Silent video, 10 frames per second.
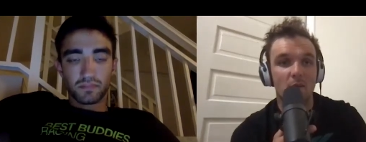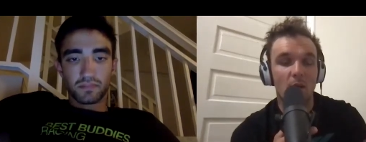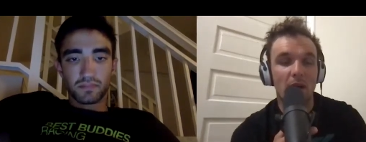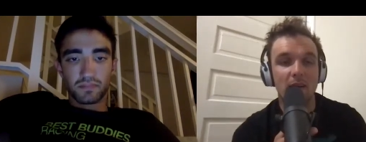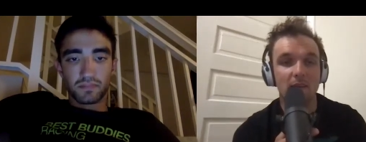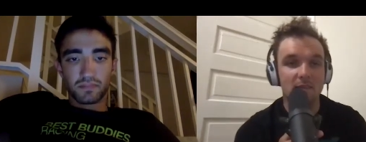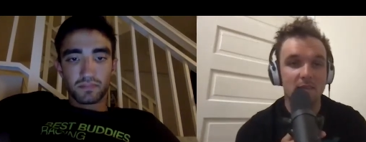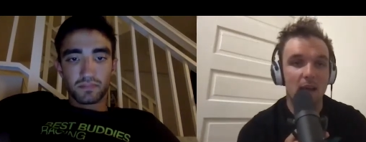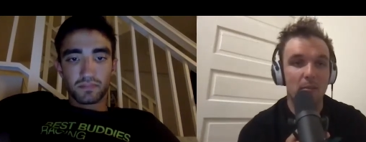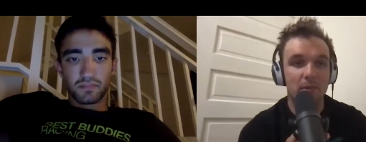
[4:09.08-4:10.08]
Speaker 1: why did it
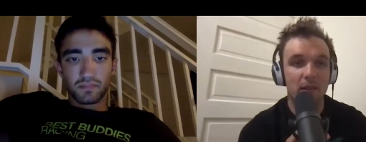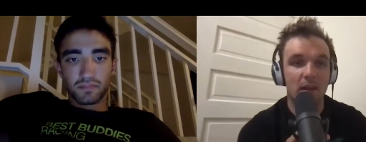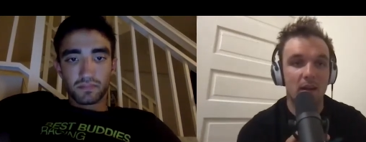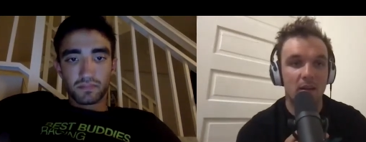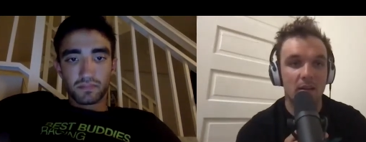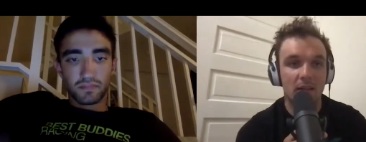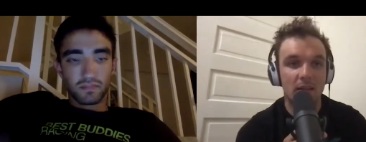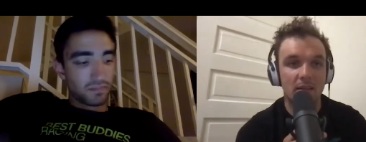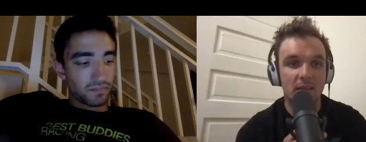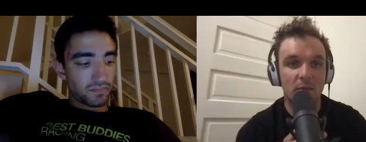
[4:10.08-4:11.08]
stop there?
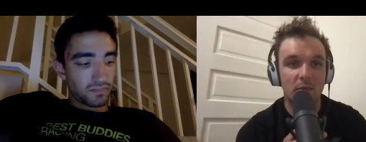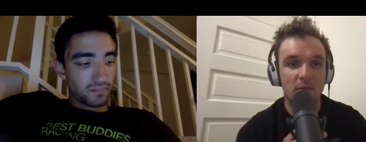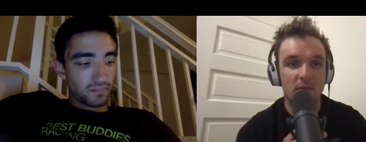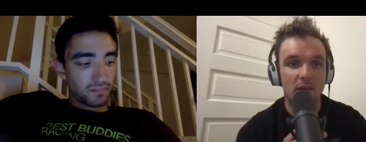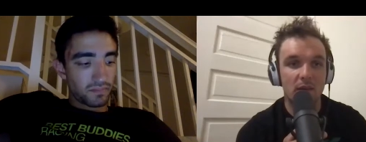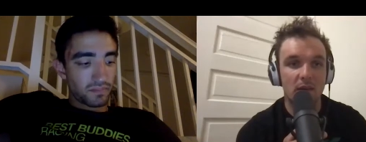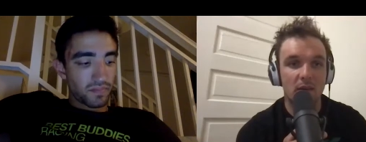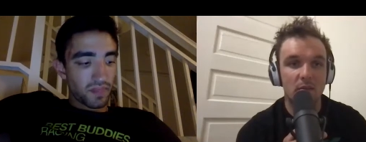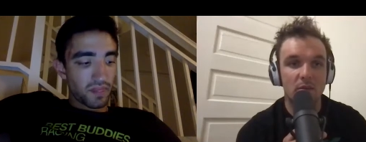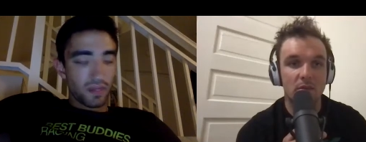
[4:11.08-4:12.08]
Like did was there
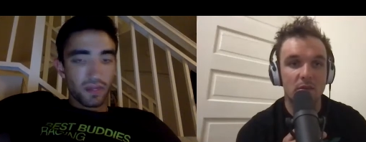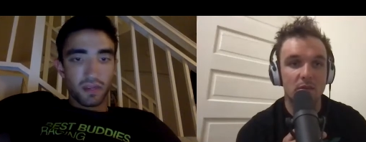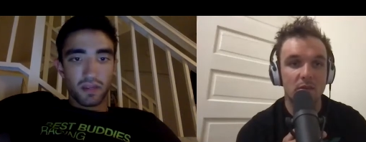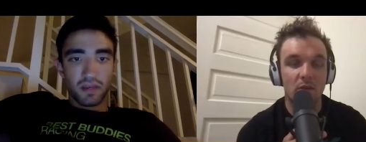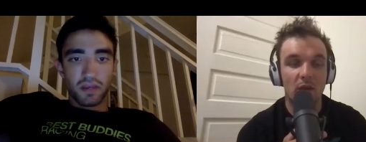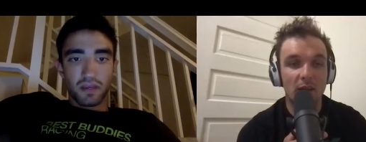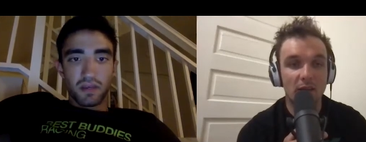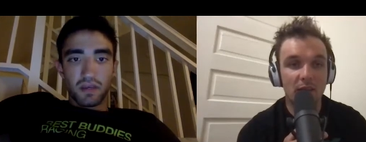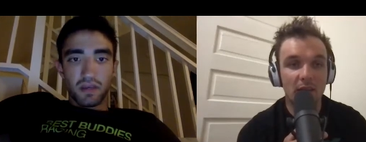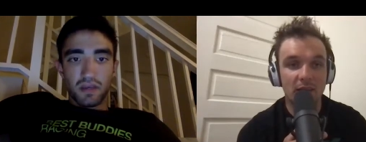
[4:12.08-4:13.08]
was there just no
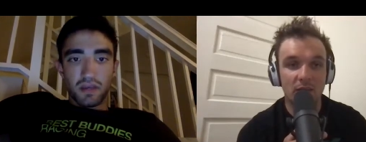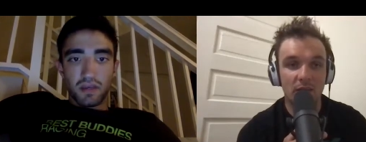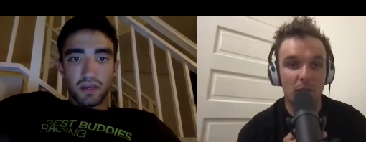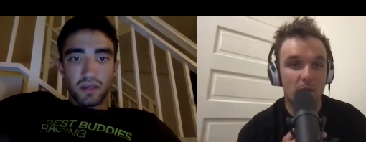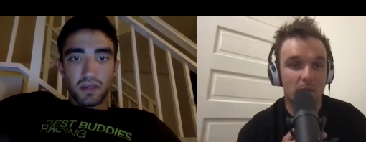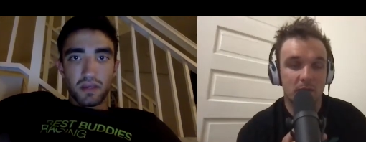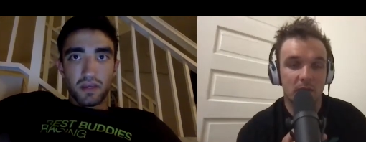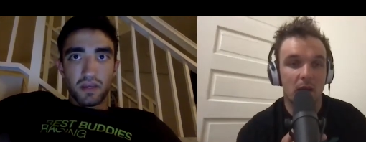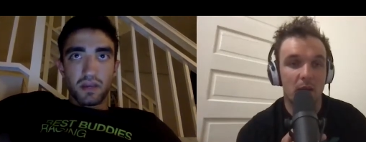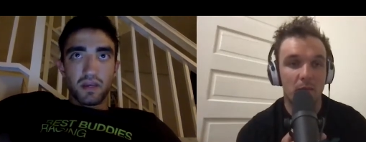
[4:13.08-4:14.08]
contracts or like what was
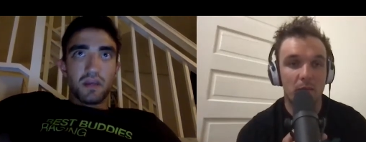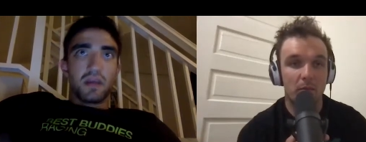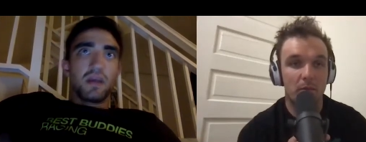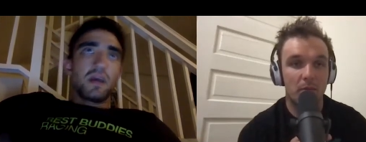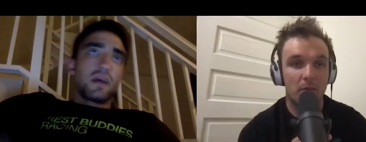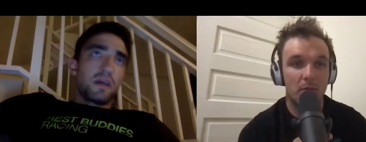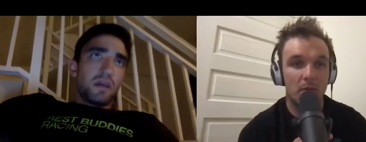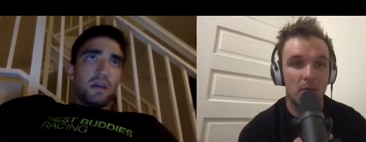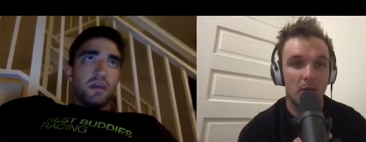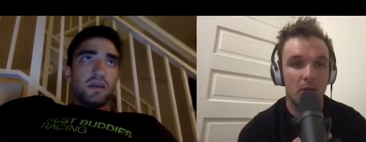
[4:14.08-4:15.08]
up? Yeah,
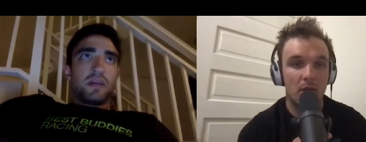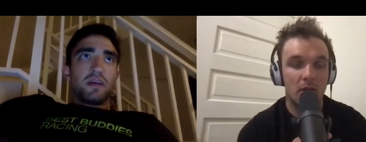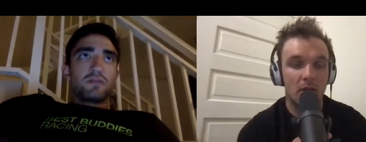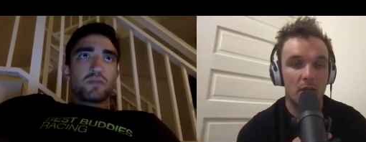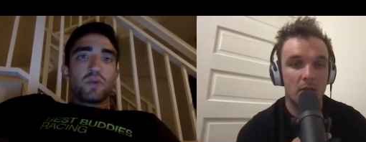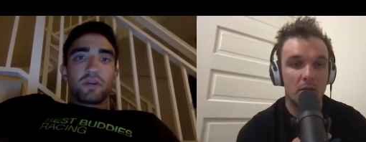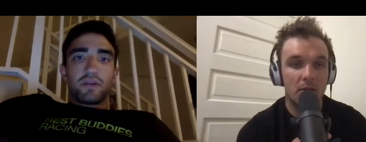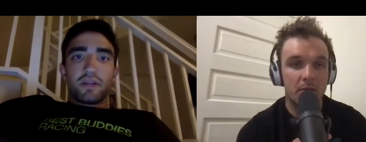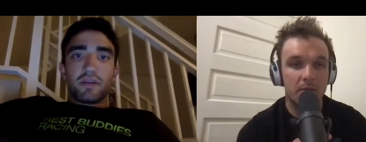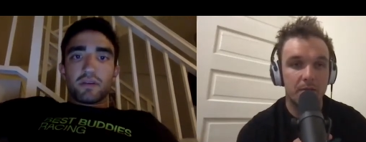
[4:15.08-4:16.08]
it was
Speaker 2: a weird
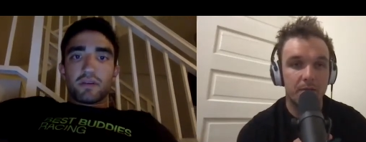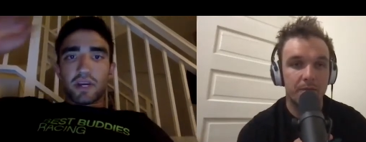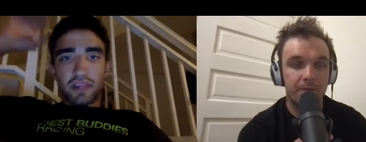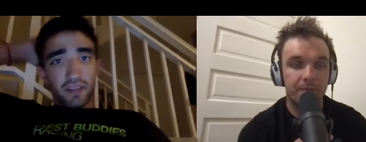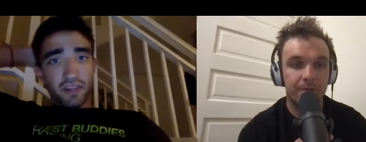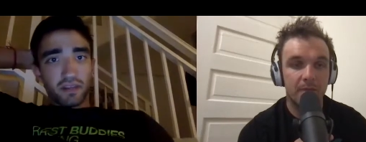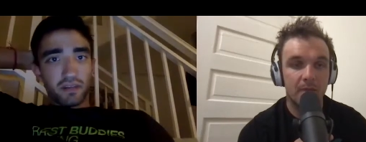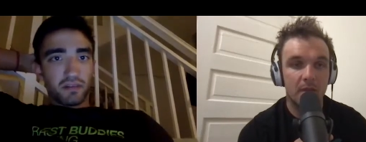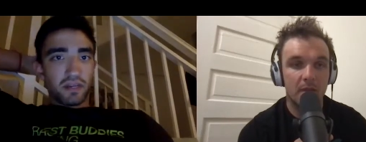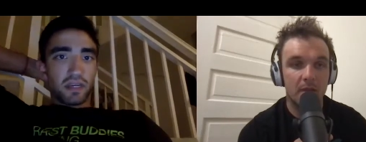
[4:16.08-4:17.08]
year, I think.
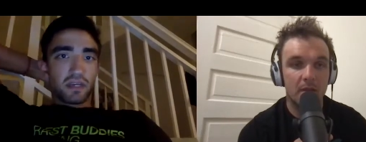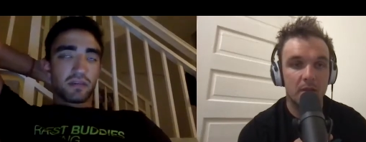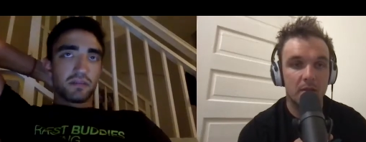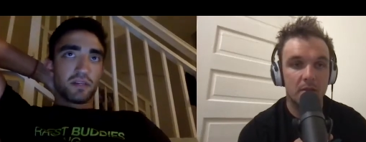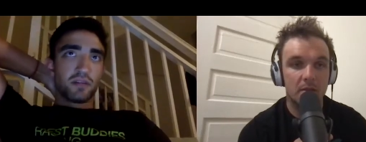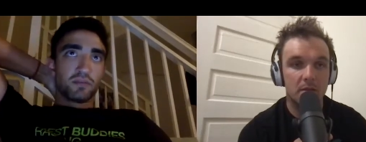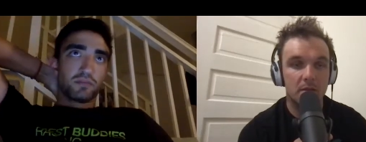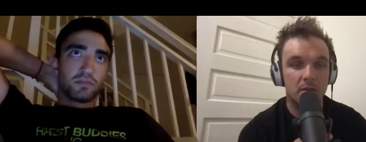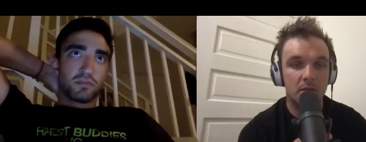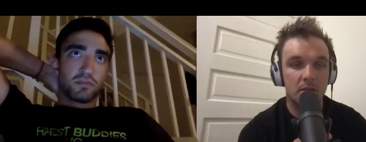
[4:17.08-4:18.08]
Uh, you know,
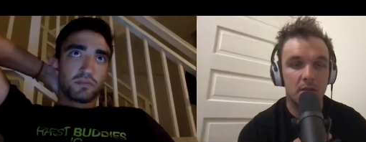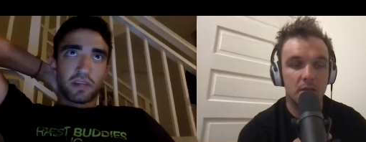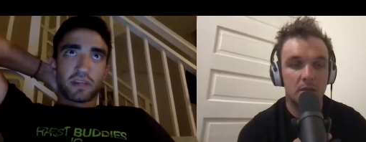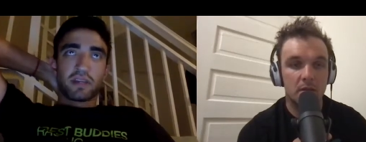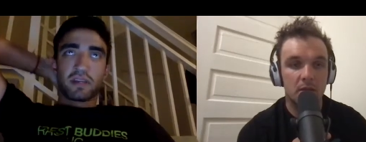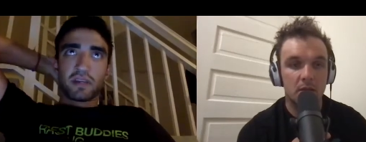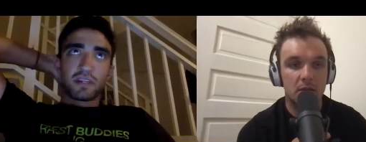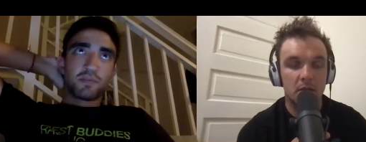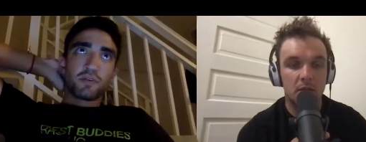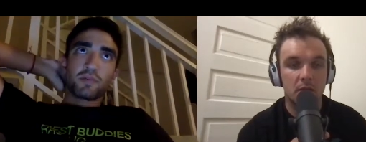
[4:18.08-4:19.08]
I I
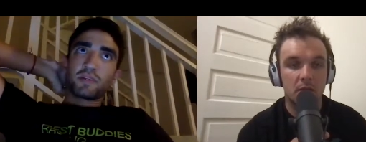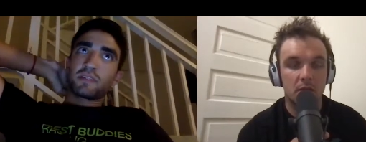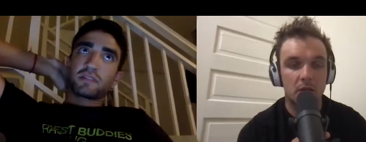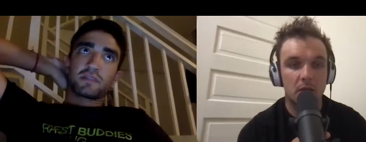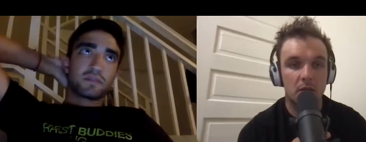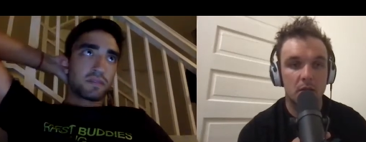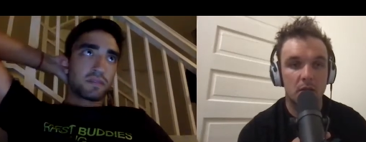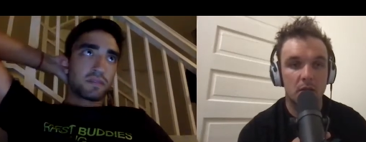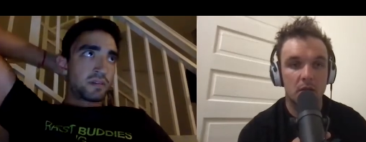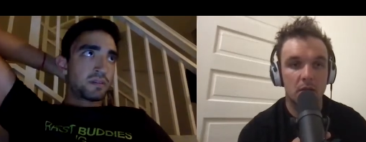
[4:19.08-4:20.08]
spoke about this
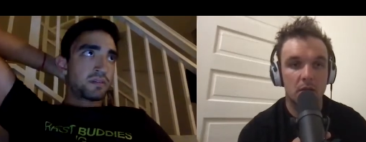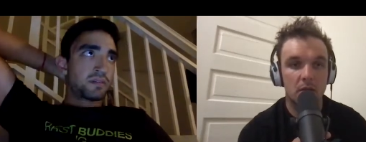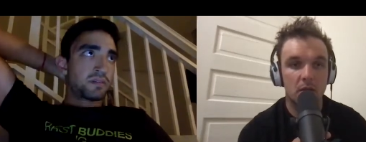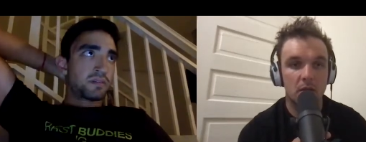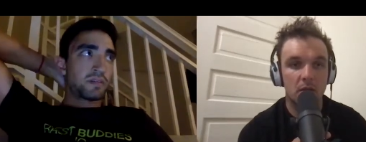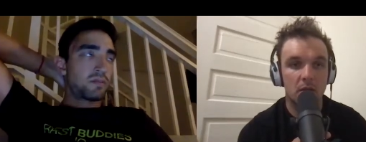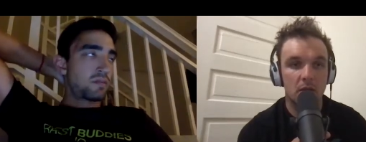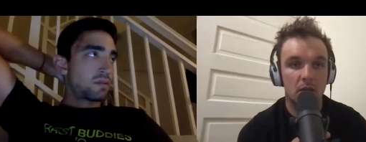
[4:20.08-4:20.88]
uh not that long